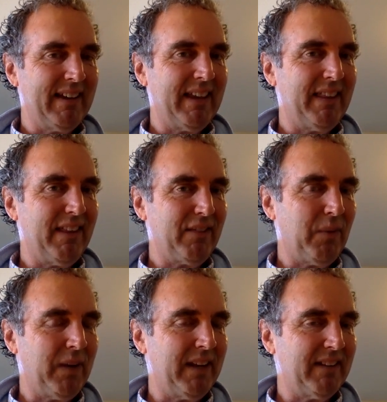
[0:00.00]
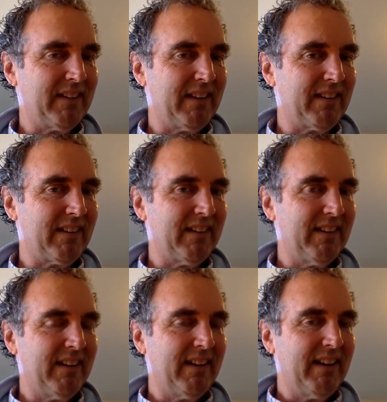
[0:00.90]
in this one instance
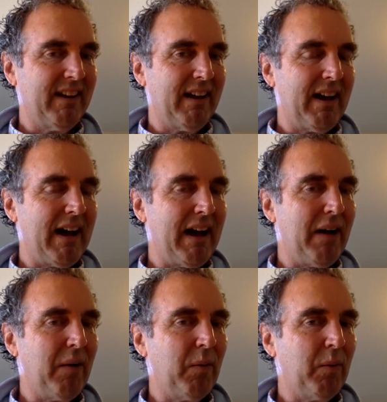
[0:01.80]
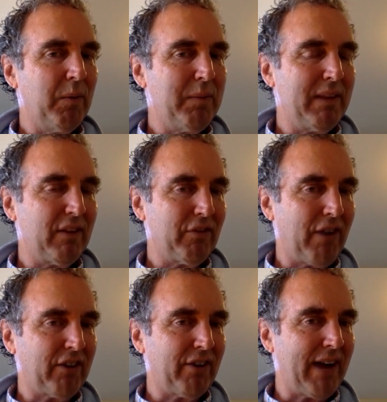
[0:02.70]
uh, would be the
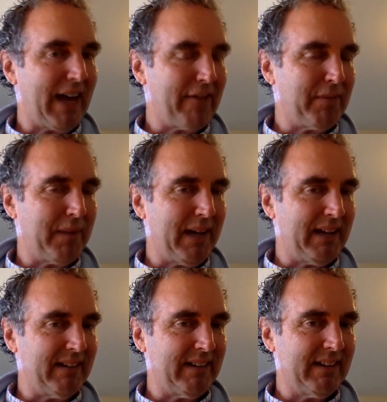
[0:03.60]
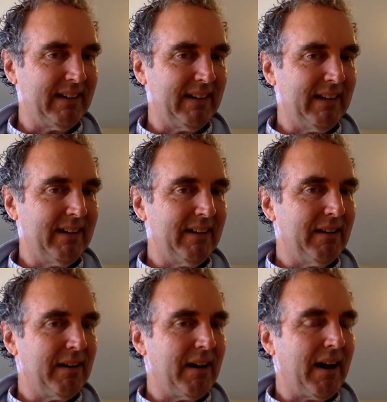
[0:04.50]
structure I have in mind.
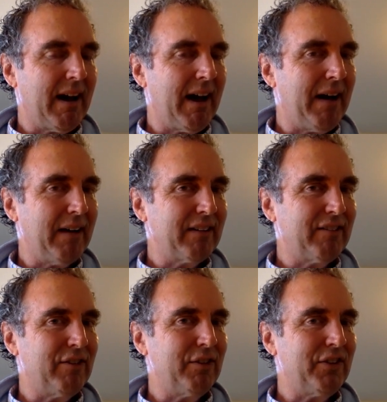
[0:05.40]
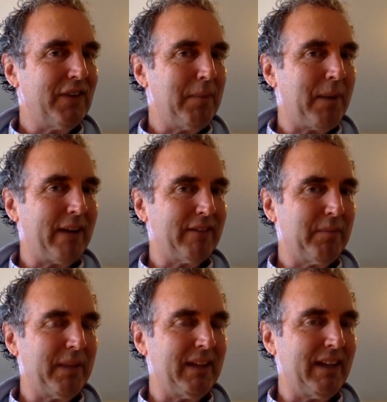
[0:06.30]
Uh, do you see
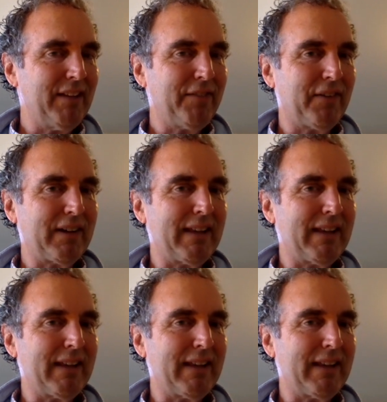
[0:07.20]
possibilities for